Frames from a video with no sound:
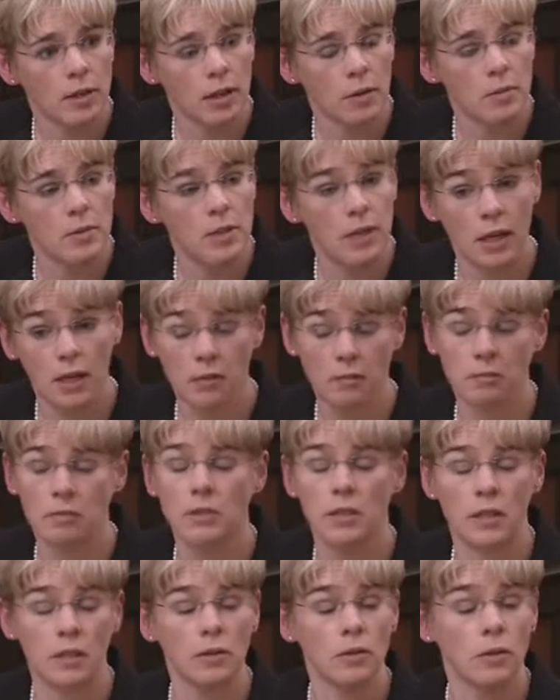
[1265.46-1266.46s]
to them saying
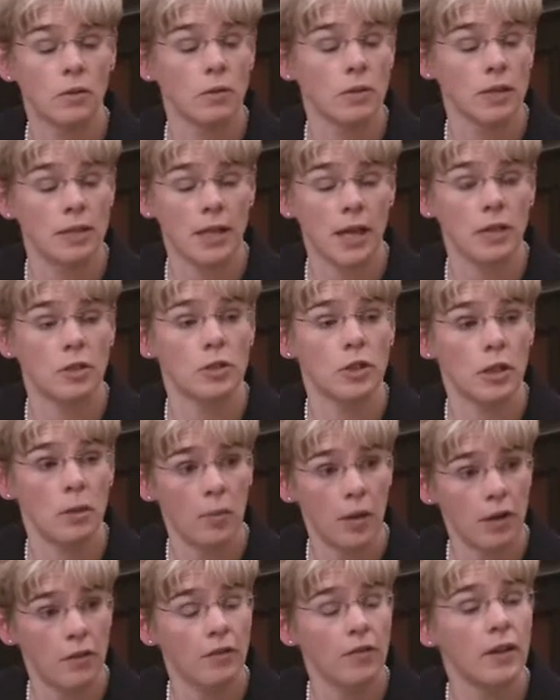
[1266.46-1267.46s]
dental is actually a
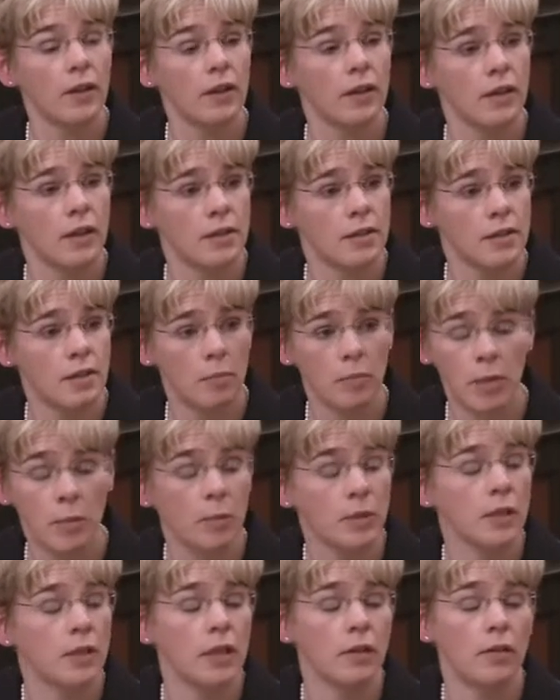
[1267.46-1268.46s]
benefit, and some
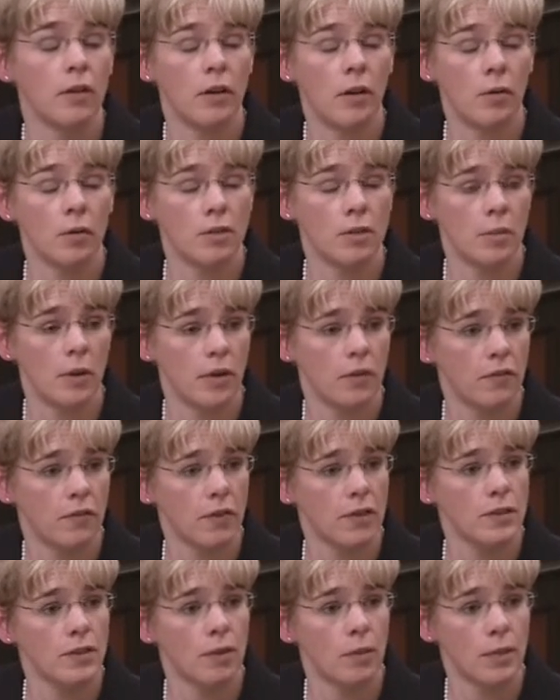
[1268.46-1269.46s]
people didn't even know it was a
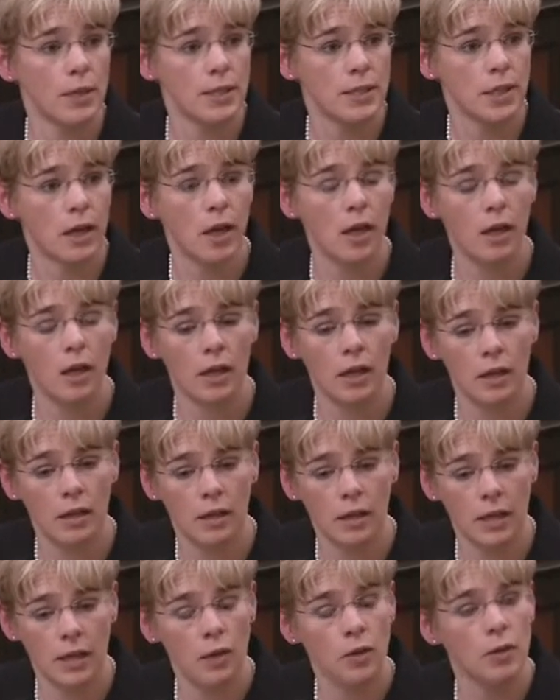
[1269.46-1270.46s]
benefit. So we saw
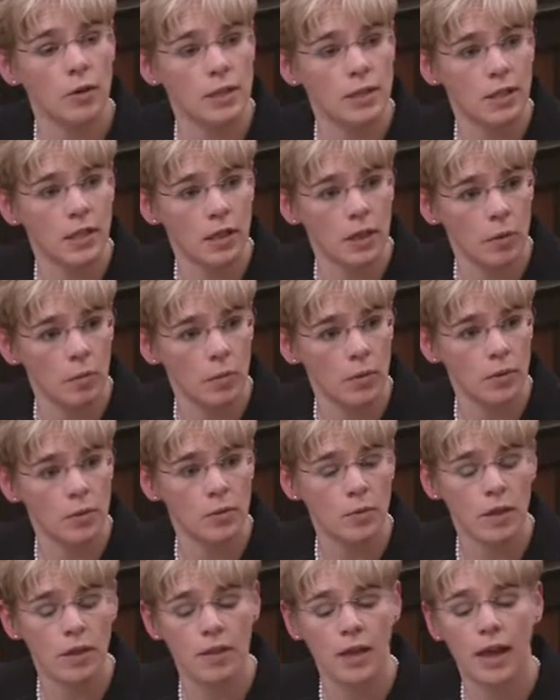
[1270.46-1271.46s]
an increase in
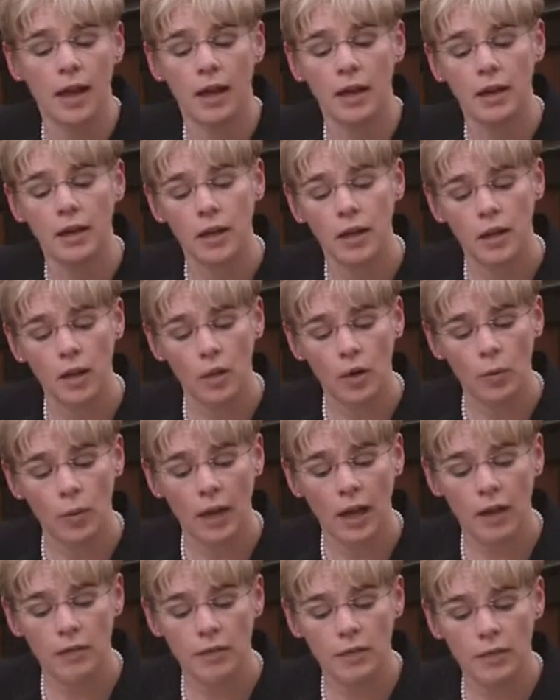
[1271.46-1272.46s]
numbers with that.
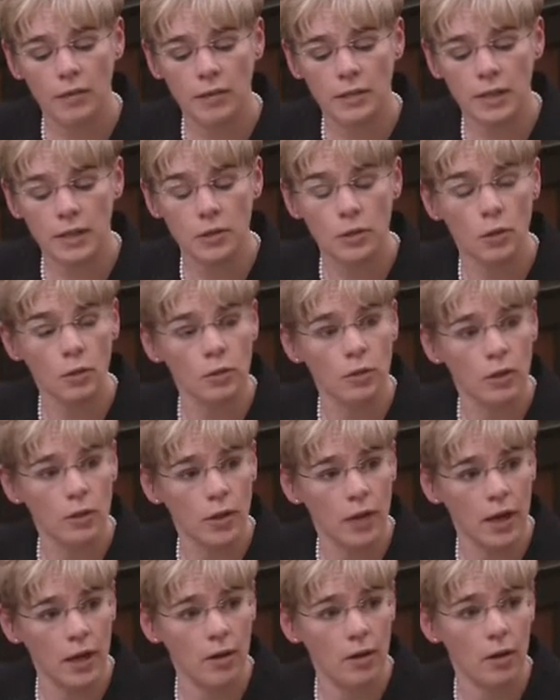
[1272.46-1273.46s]
We have a dental
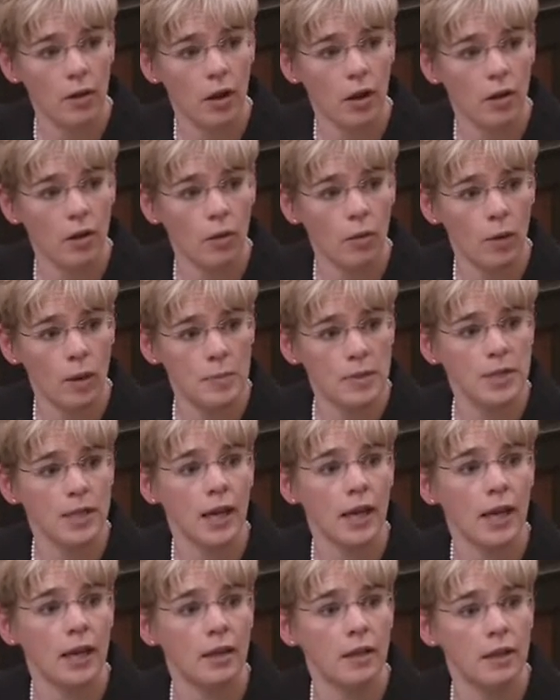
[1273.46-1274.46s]
locator on our
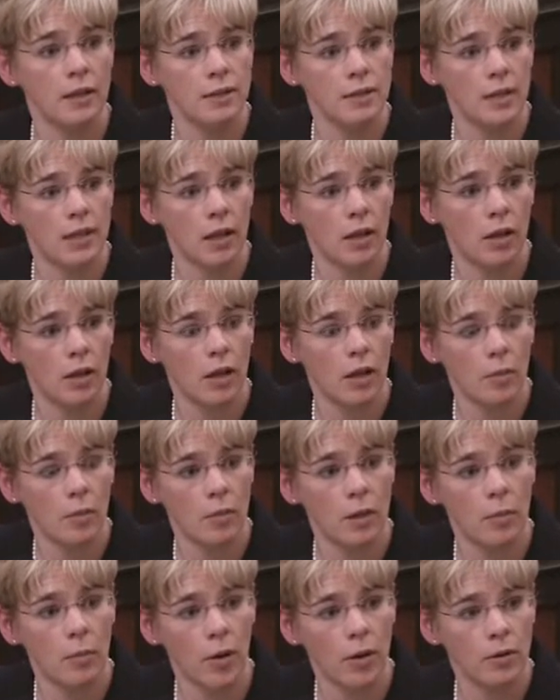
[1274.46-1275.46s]
website that's
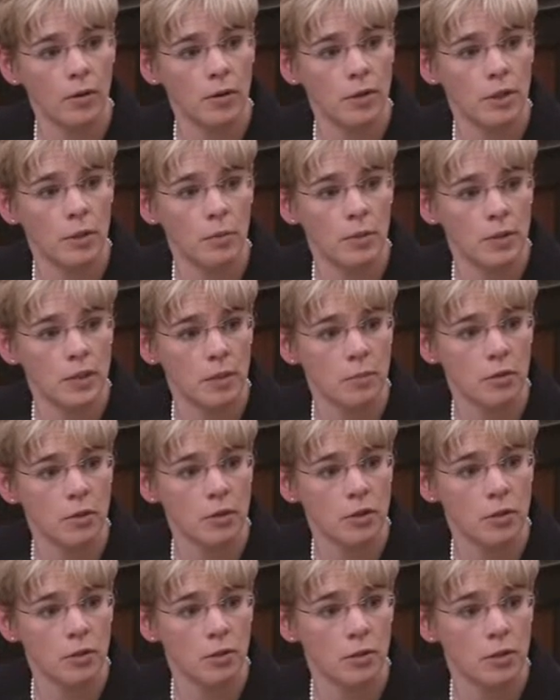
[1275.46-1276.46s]
in partnership with some of
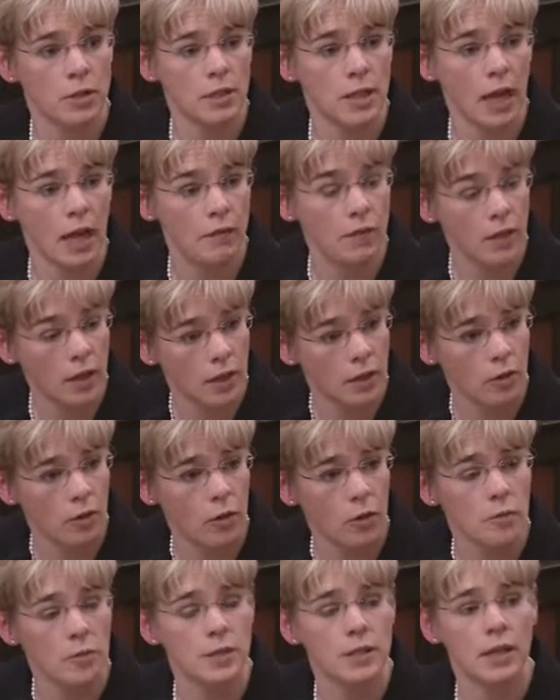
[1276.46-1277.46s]
the children's advocate
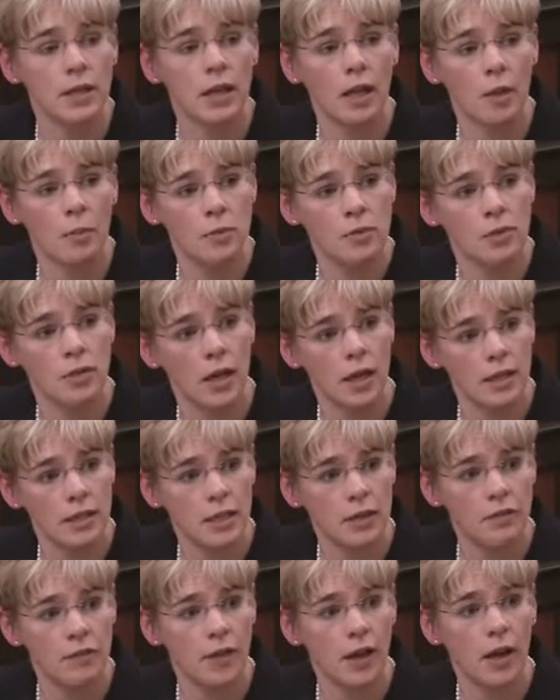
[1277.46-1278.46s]
groups that helps
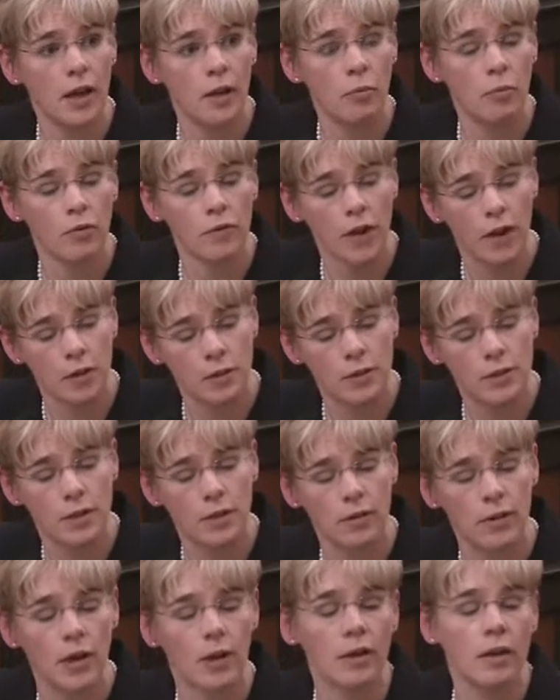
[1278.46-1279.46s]
identify providers
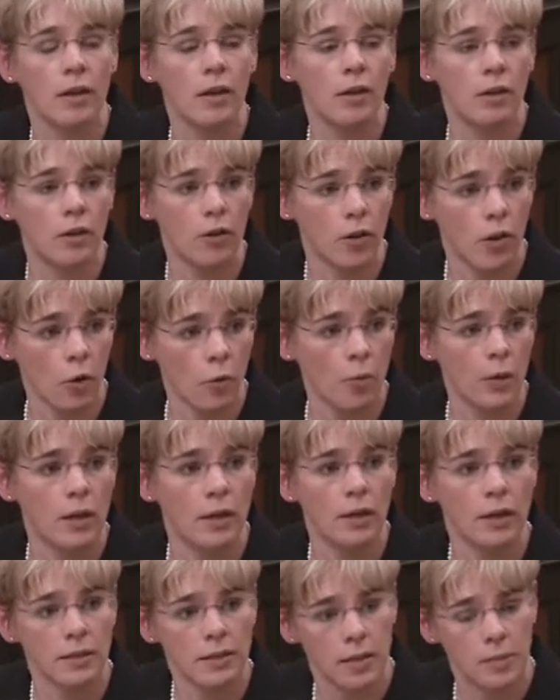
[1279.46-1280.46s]
in their area that are open
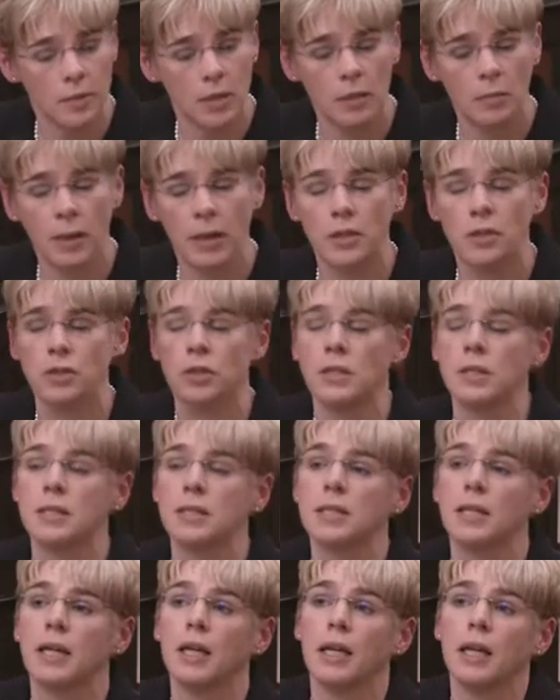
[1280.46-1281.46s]
and accepting
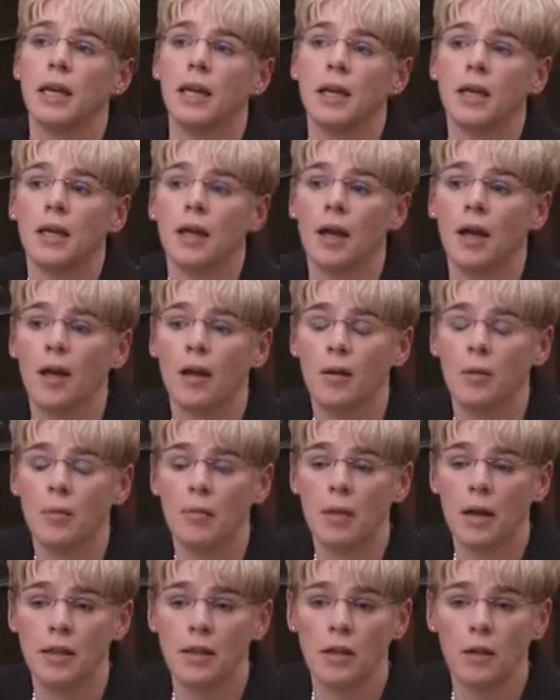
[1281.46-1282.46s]
patients.
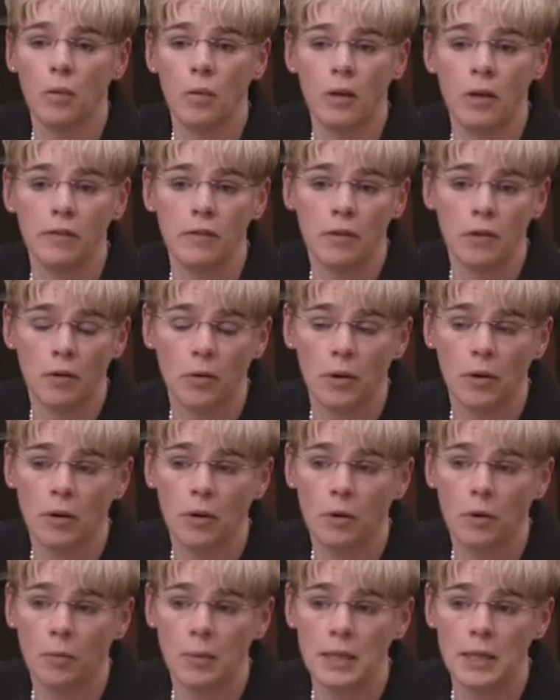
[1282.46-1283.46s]
I think one of the
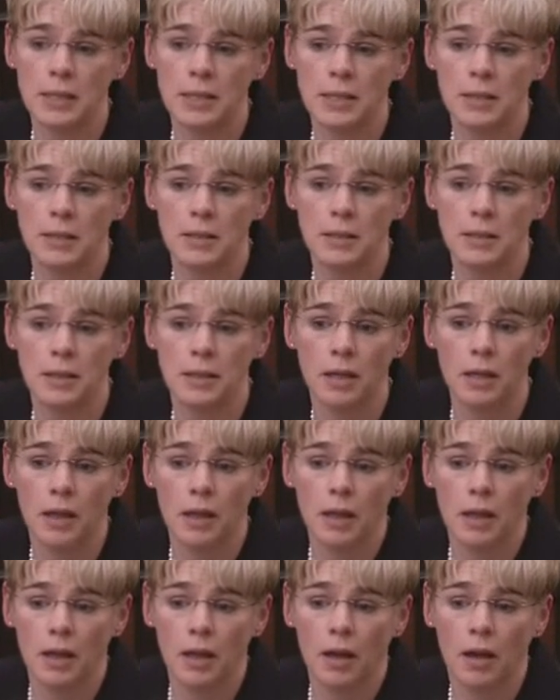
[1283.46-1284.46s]
critical pieces
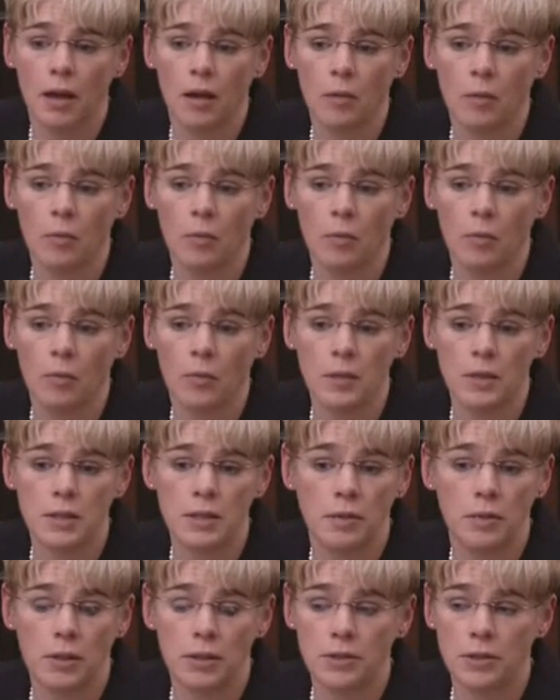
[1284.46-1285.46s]
was
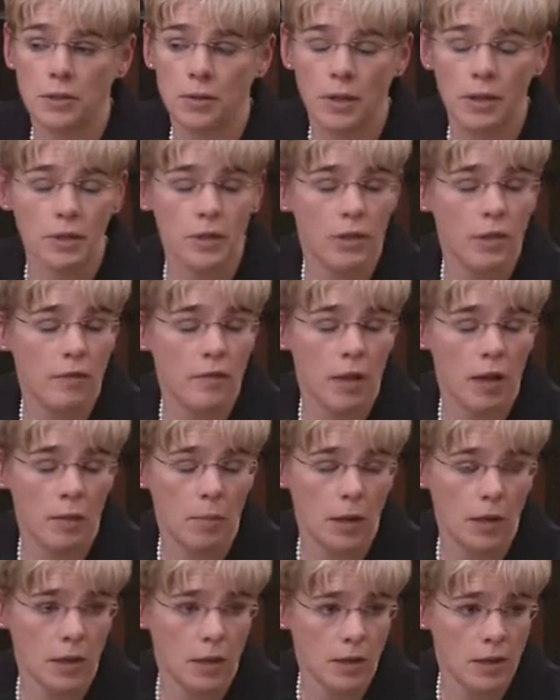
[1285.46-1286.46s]
the restoration of the
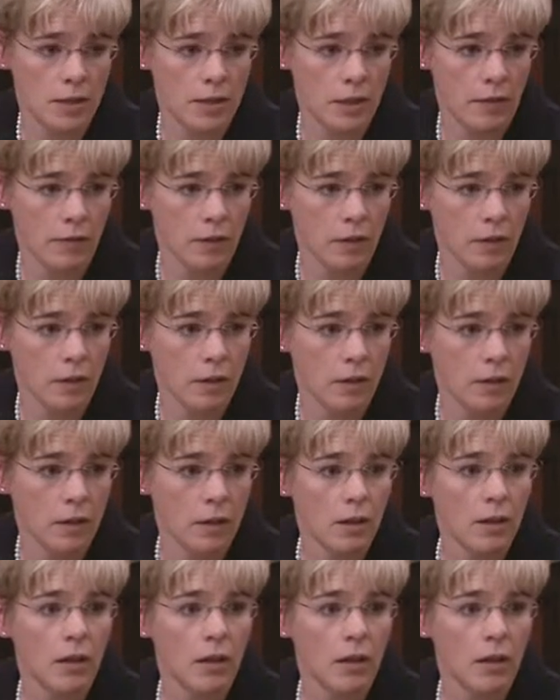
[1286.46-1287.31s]
AB 97